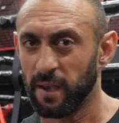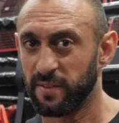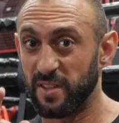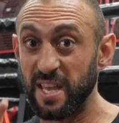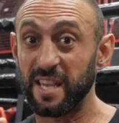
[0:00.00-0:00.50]

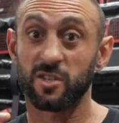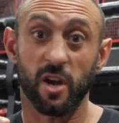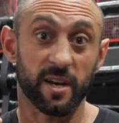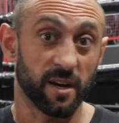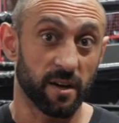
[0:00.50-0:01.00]
The knee is
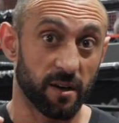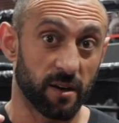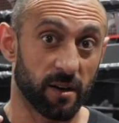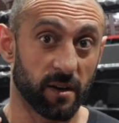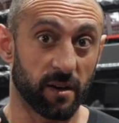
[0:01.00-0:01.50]
like a,
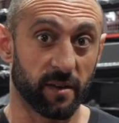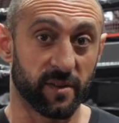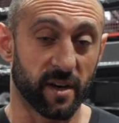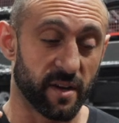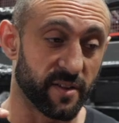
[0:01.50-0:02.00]

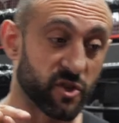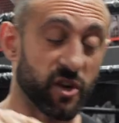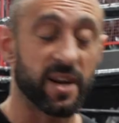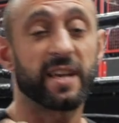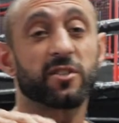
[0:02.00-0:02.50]
the, the
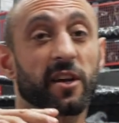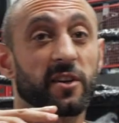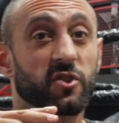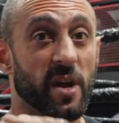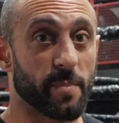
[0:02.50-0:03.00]
straight knee is like a
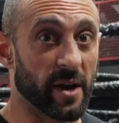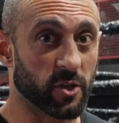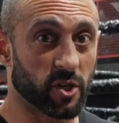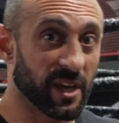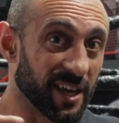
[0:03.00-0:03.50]
straight
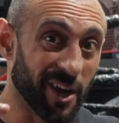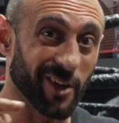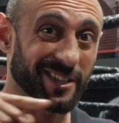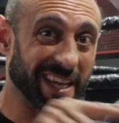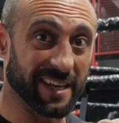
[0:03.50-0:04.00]
punch. It goes
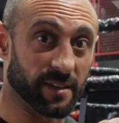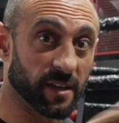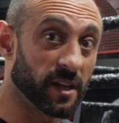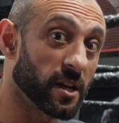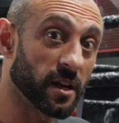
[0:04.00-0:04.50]
in,
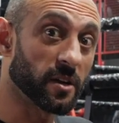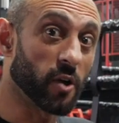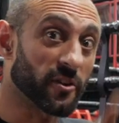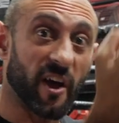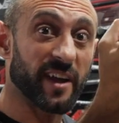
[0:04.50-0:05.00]

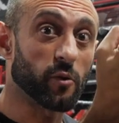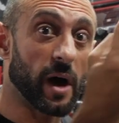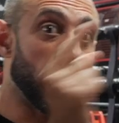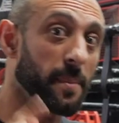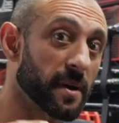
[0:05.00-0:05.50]
not diagonal
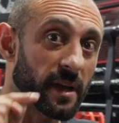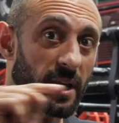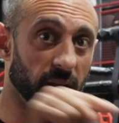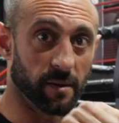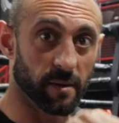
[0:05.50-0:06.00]
up,
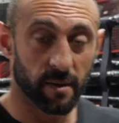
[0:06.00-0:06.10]
in.